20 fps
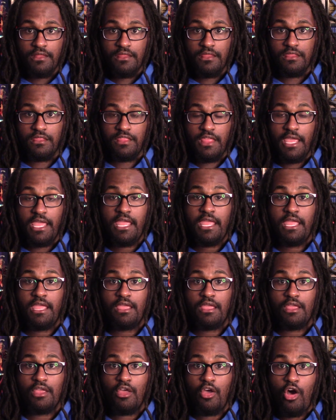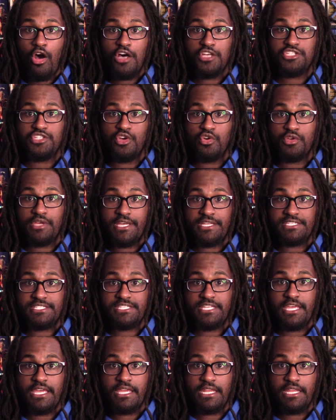they also had
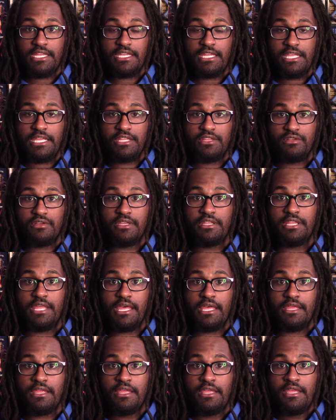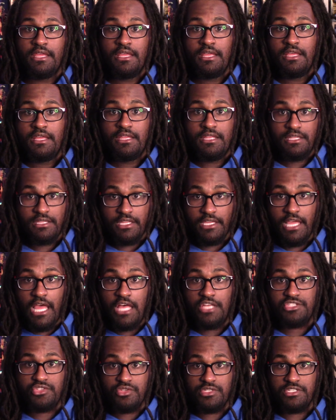said in the E3 that the
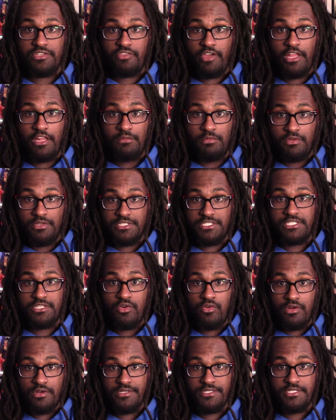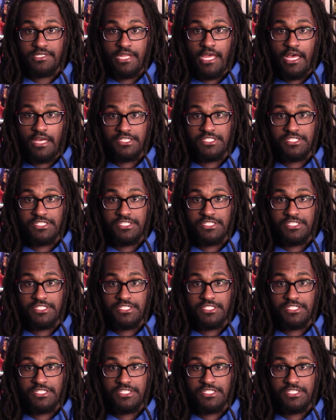console is available in stores now.